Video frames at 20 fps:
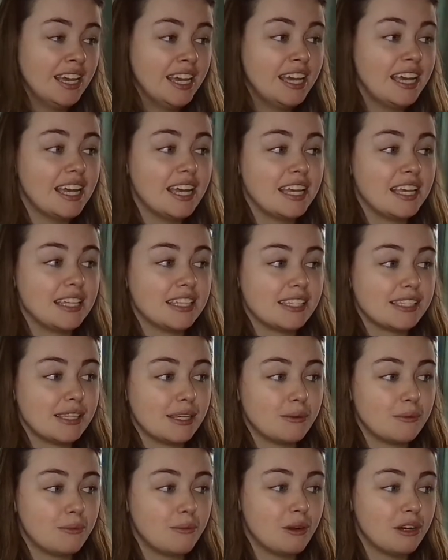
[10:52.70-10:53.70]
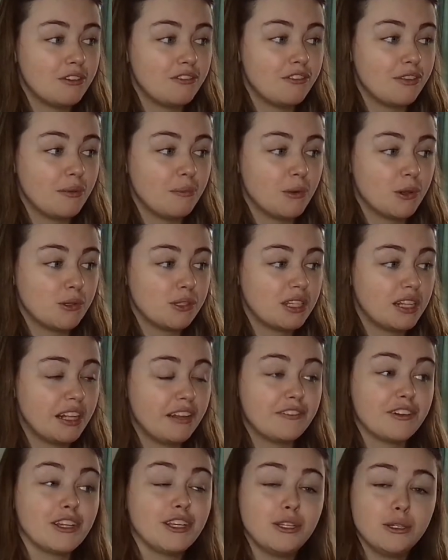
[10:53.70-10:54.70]
is one of the most clever
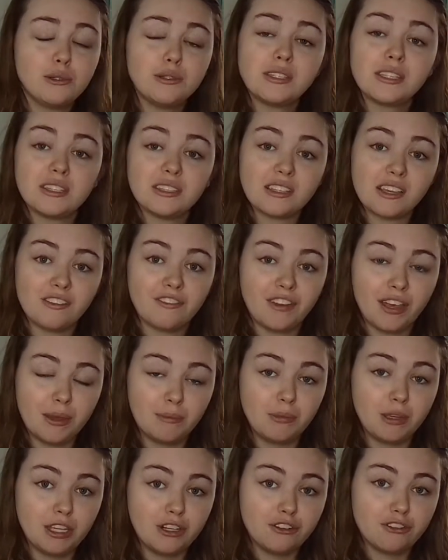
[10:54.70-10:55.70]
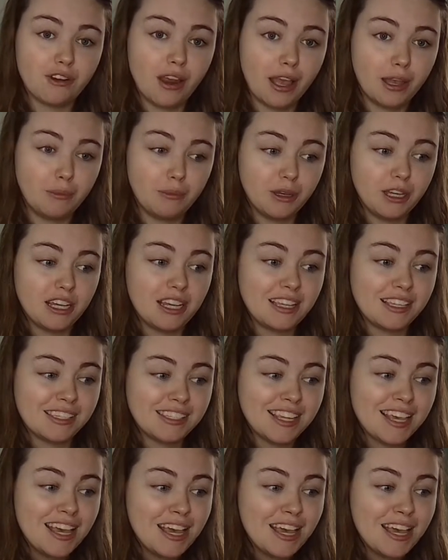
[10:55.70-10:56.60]
uses of ambient track because